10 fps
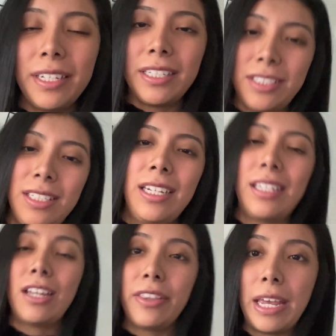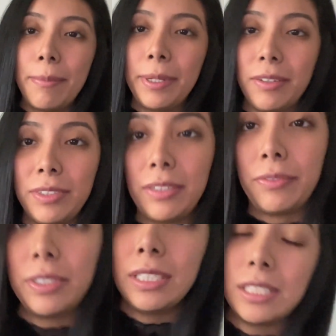it's like not that big of a
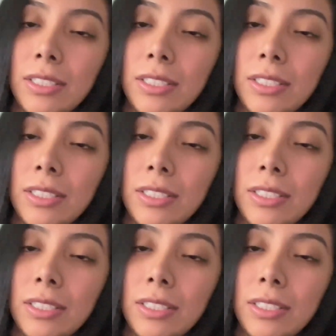difference.